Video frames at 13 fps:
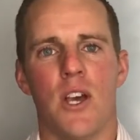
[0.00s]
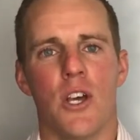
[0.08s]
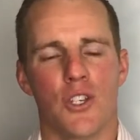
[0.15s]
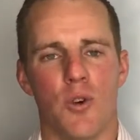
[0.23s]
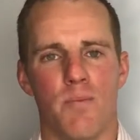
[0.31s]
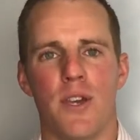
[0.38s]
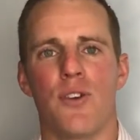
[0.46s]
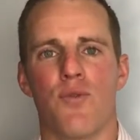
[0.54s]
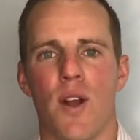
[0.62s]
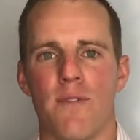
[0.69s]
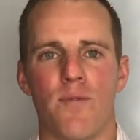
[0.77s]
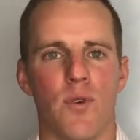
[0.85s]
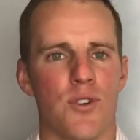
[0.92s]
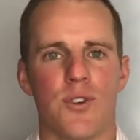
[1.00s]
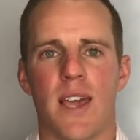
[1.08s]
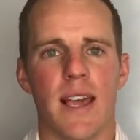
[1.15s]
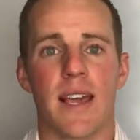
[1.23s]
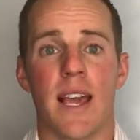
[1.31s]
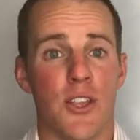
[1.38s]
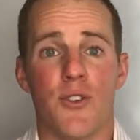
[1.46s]
So be grateful. You
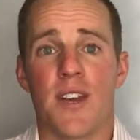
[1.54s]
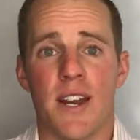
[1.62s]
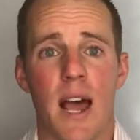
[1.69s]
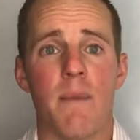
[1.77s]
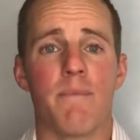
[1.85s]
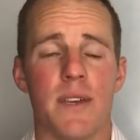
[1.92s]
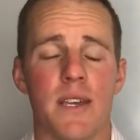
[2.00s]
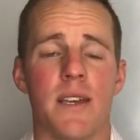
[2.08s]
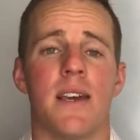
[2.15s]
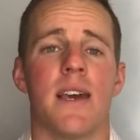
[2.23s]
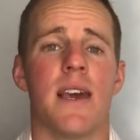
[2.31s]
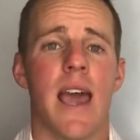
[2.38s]
cannot be